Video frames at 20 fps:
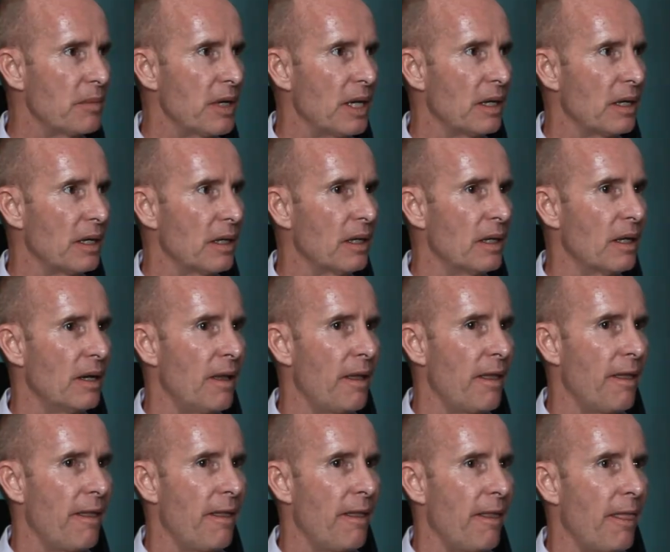in
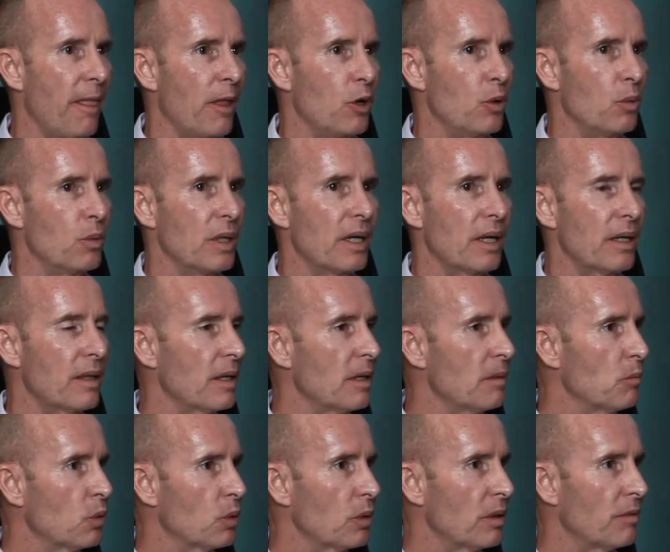who were nothing
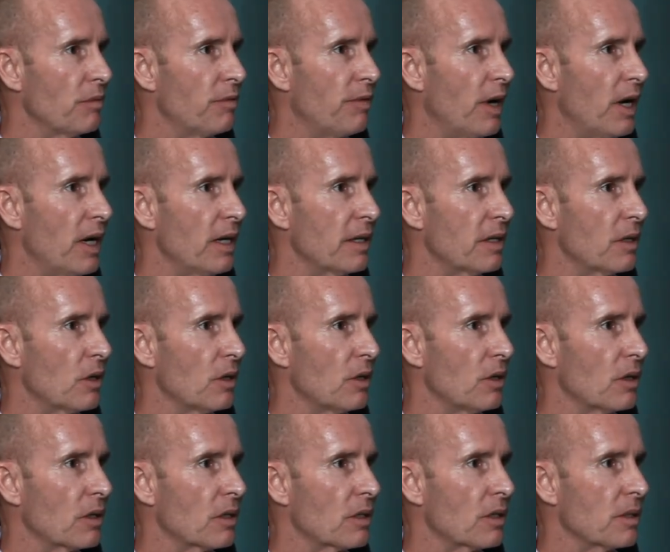more than filing
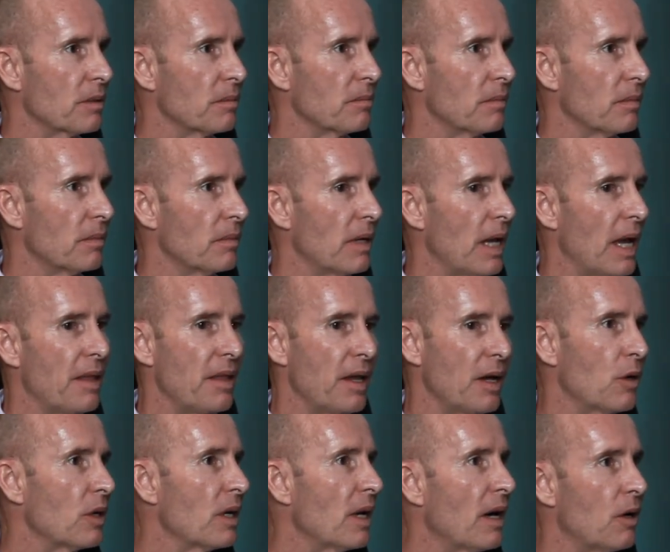clerks, and they
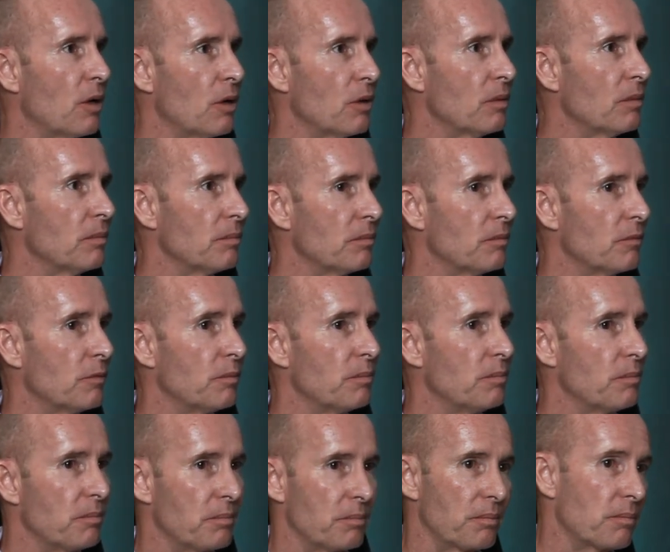are now
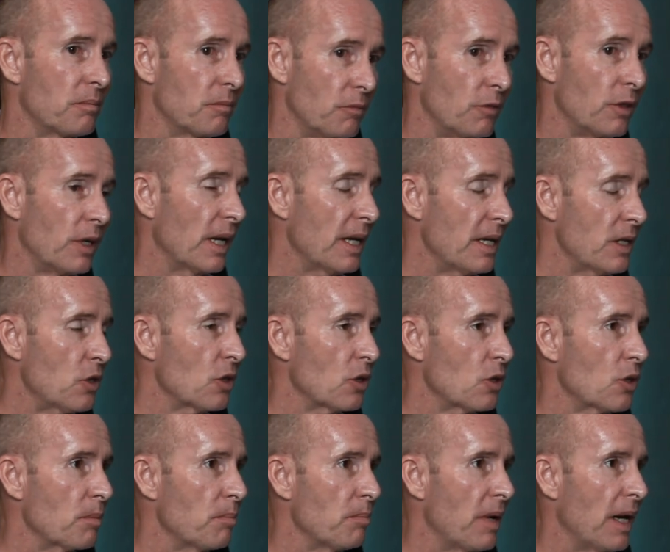
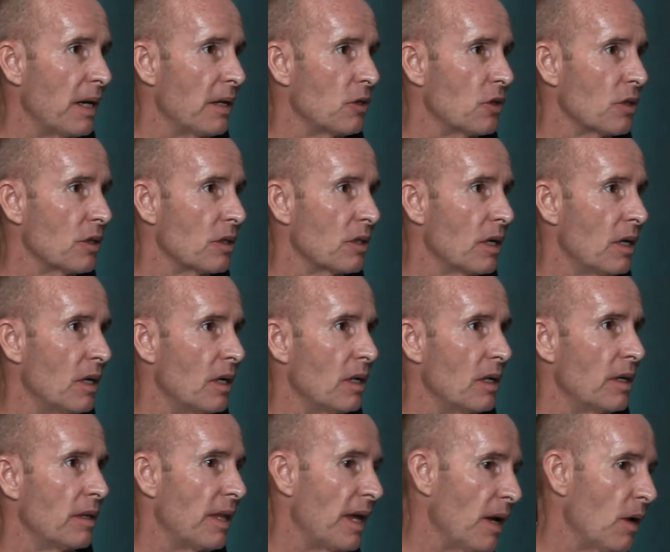relationship managers.
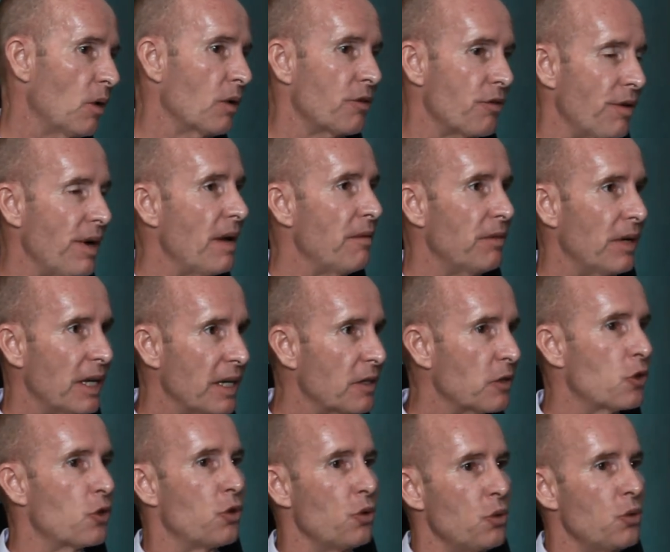They are traveling
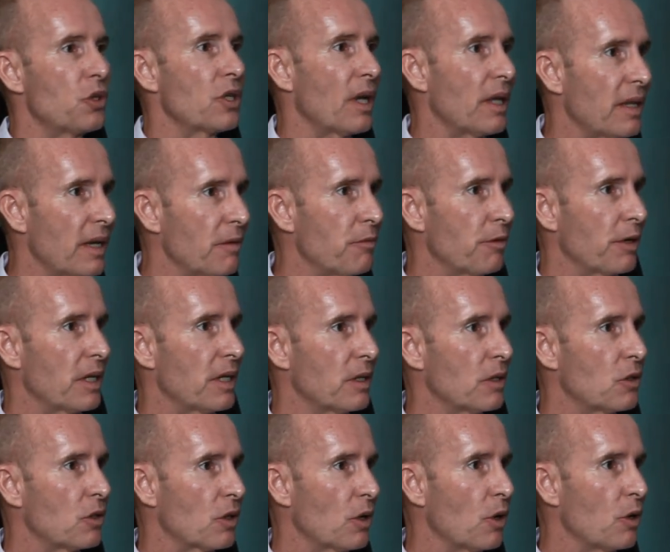to South Africa
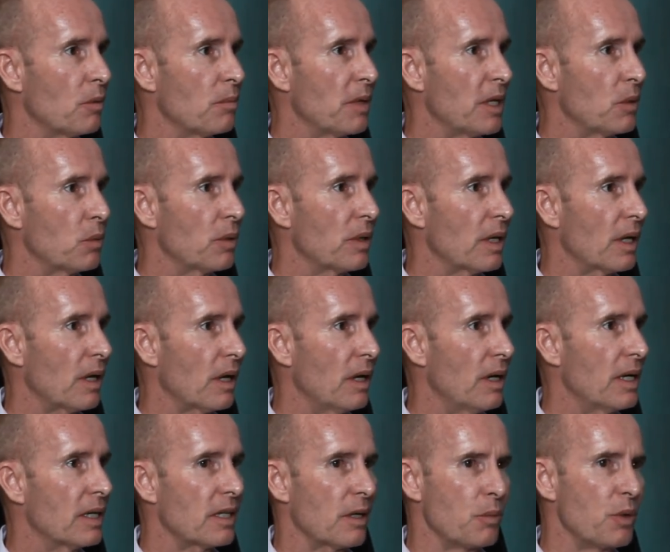to go and meet with their
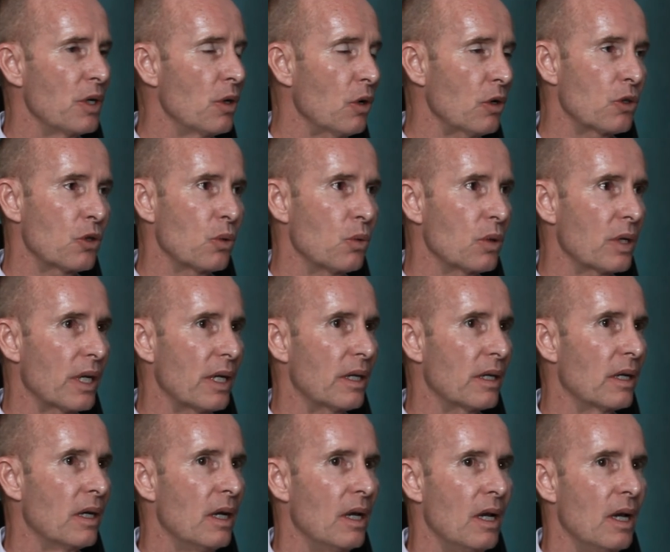clients. And we're not
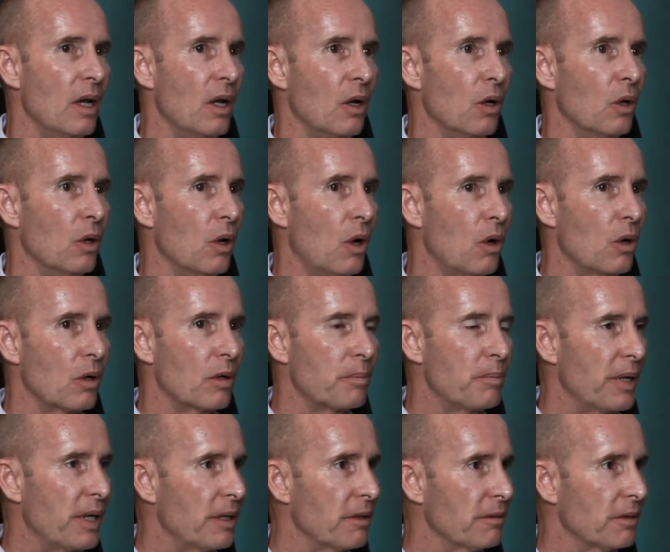talking long
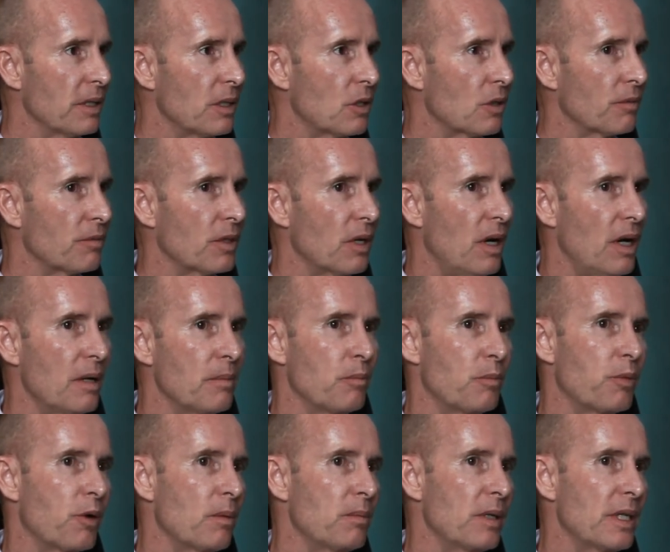periods of time,
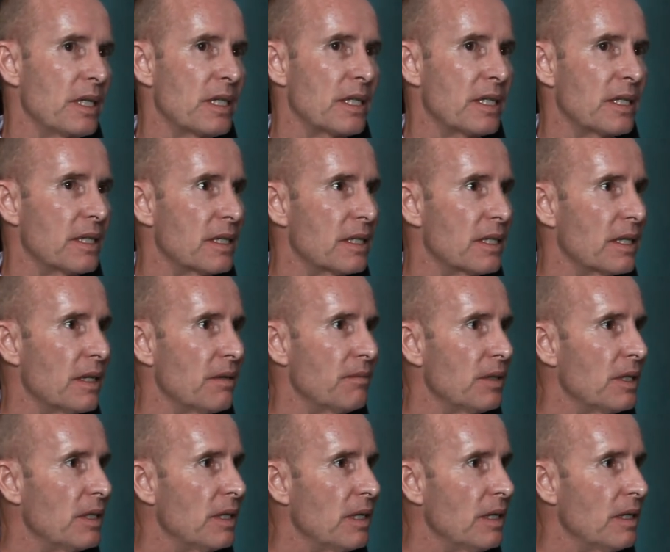probably
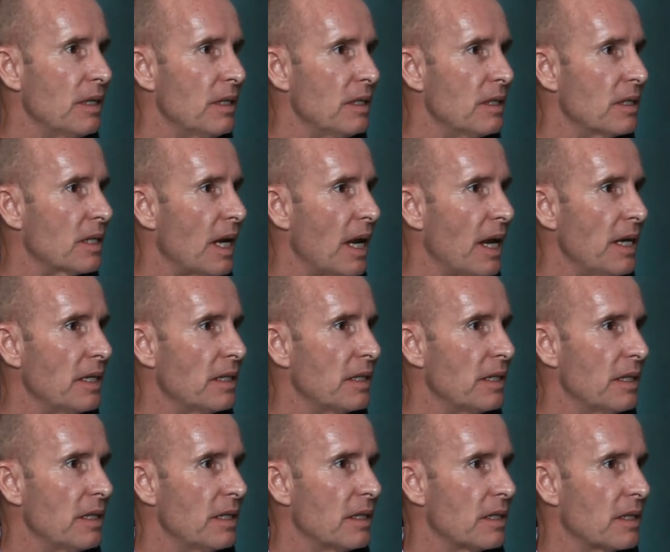7 years, 8
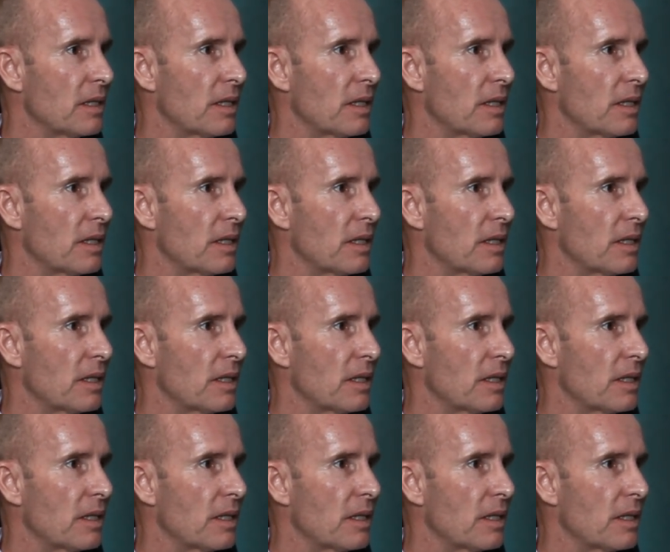years.